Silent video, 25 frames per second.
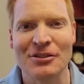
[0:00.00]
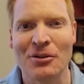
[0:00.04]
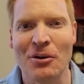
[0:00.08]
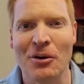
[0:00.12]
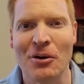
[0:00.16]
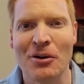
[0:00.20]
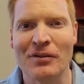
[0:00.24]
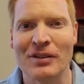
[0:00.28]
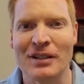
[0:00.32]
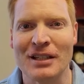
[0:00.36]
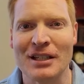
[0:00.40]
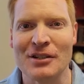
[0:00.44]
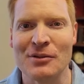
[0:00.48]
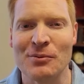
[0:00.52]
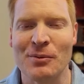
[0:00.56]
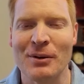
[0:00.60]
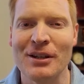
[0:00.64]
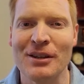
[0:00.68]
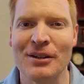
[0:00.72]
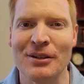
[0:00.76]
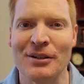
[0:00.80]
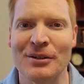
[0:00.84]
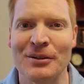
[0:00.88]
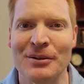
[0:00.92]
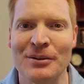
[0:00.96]
to go over these
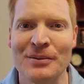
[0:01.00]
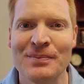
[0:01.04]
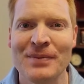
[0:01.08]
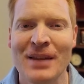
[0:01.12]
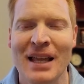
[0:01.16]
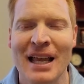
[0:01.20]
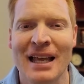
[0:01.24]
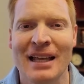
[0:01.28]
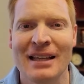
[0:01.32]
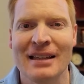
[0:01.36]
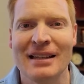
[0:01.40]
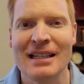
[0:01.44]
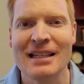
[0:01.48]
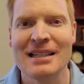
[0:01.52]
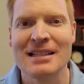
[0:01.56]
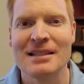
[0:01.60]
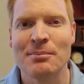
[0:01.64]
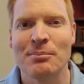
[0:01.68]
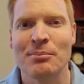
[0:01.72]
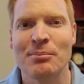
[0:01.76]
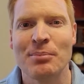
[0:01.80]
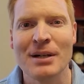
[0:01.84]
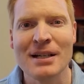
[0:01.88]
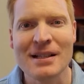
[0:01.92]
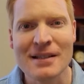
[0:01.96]
with you. These
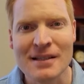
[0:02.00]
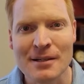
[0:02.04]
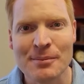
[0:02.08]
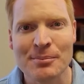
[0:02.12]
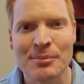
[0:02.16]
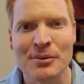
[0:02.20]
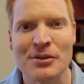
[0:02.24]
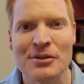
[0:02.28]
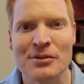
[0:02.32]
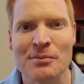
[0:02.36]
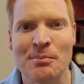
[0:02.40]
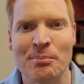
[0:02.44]
principles